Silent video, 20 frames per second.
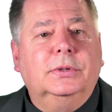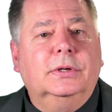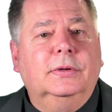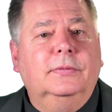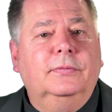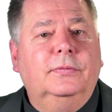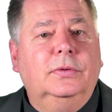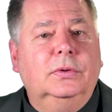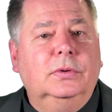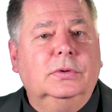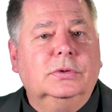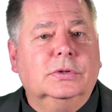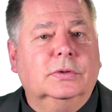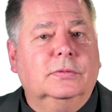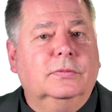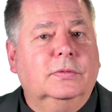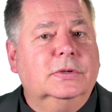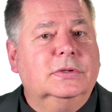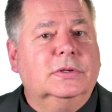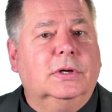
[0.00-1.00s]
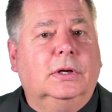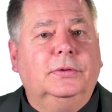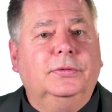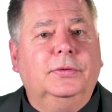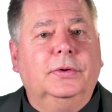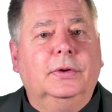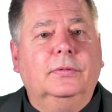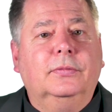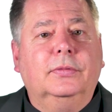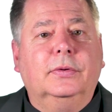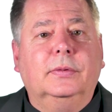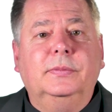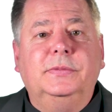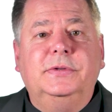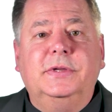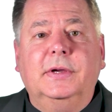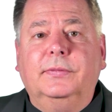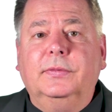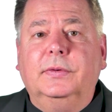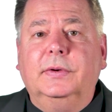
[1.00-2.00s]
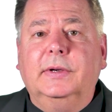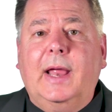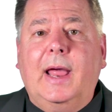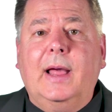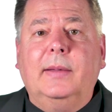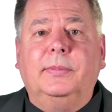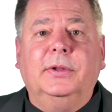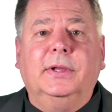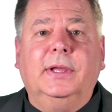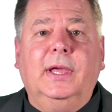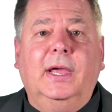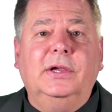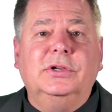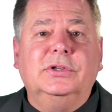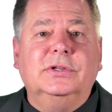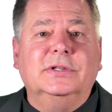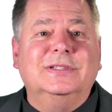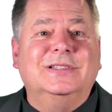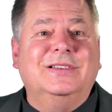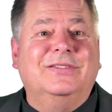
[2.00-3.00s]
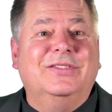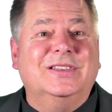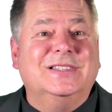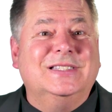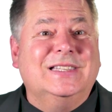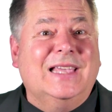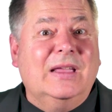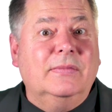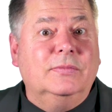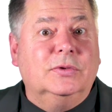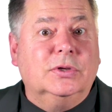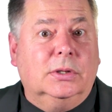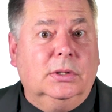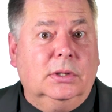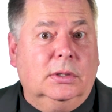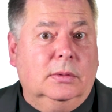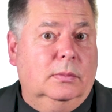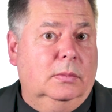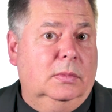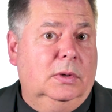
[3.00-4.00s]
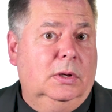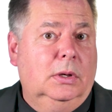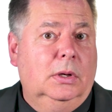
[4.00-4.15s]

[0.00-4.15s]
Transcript: confusion resulting from different applications of the same term.